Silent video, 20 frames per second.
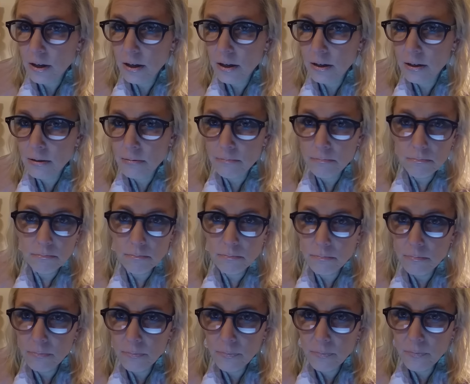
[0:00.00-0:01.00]
um,
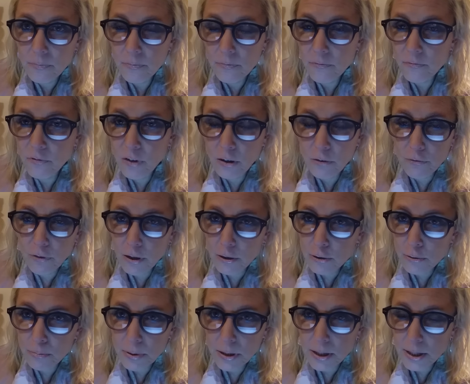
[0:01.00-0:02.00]

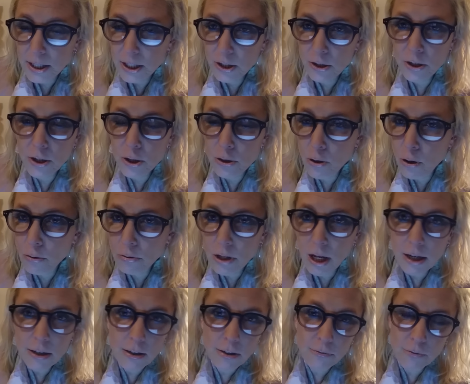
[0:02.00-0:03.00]
vulnerability. You're you're no
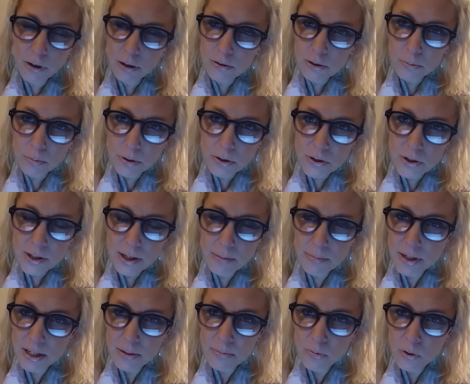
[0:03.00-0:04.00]
longer vulnerable to
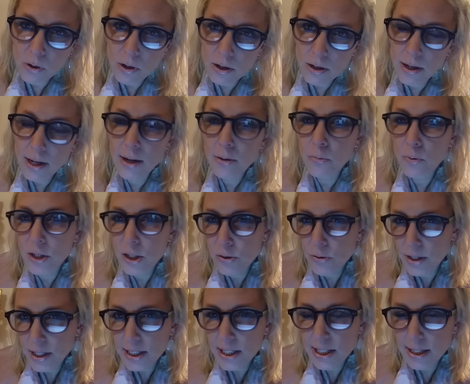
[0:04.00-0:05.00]
them anymore. And when you
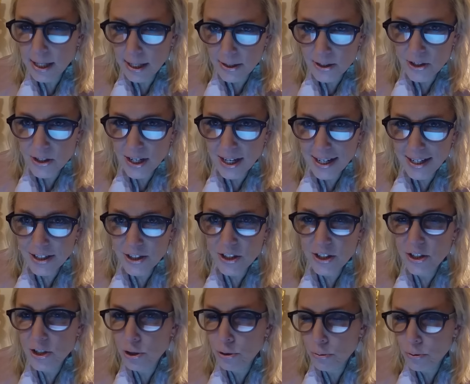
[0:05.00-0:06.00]
get to that stage,
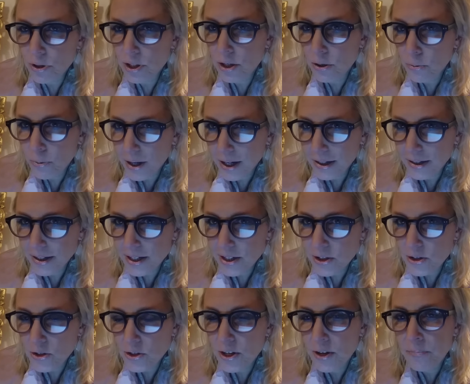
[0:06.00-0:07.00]
it's through the
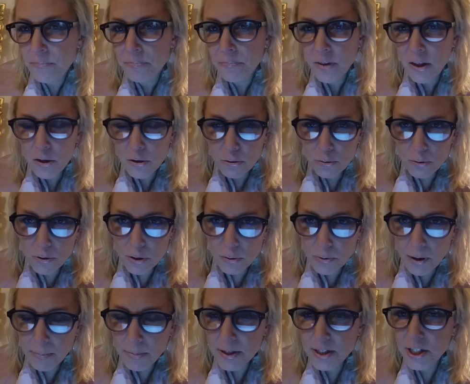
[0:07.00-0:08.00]
awareness through the
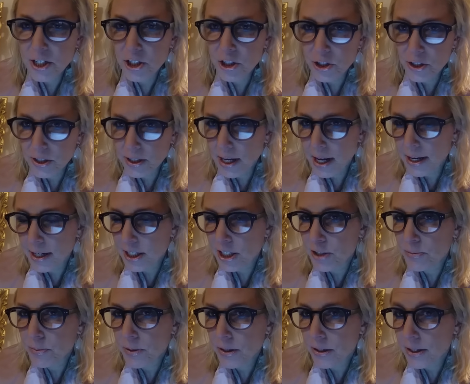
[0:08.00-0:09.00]
repetition and
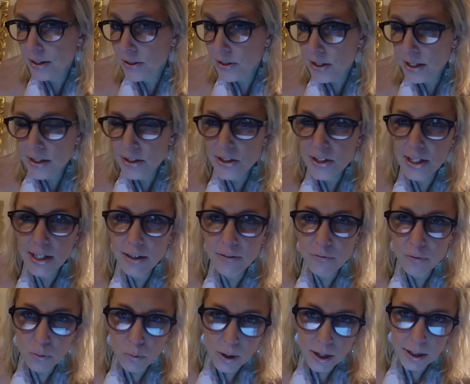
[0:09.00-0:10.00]
experience and seeing
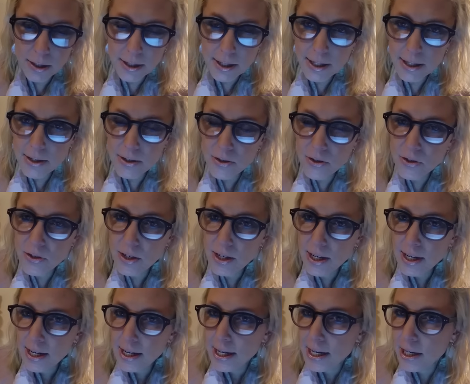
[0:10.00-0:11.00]
it for what it is
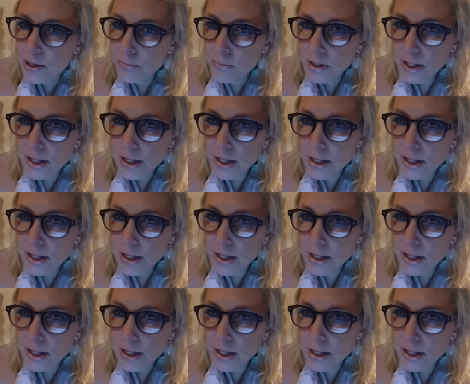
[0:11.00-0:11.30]
and